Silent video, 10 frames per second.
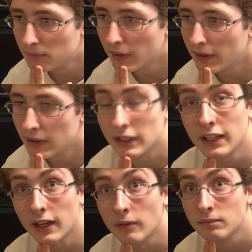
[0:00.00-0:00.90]
But
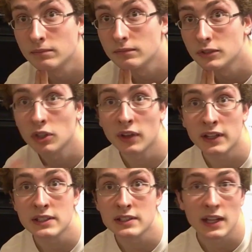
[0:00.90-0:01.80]
yeah, so
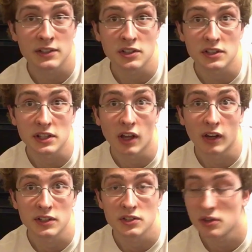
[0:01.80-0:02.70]
that's just the
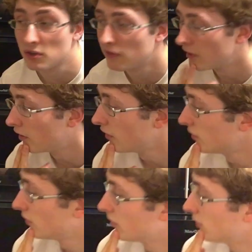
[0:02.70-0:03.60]
honest truth of it all.
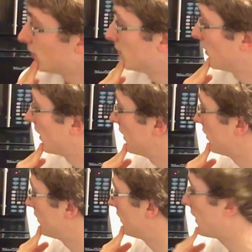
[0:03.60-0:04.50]
But
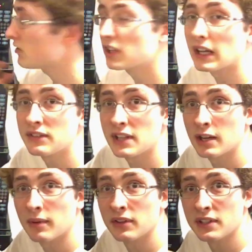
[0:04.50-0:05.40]
everything I've said
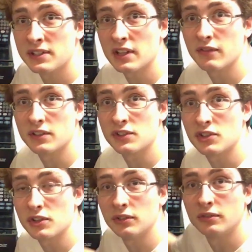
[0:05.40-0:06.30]
about this stuff is
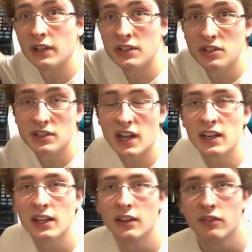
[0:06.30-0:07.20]
true. It's just I
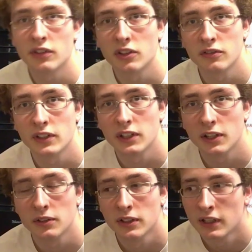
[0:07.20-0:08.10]
needed a filler video.
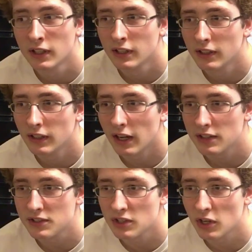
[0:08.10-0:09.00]

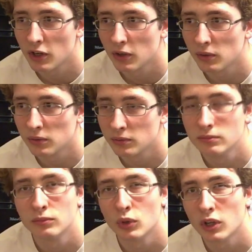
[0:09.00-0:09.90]
And so
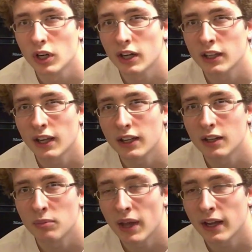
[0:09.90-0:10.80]
we're kicking
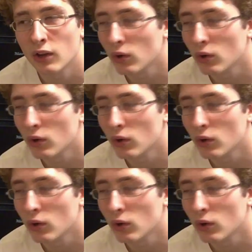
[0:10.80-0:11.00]
it back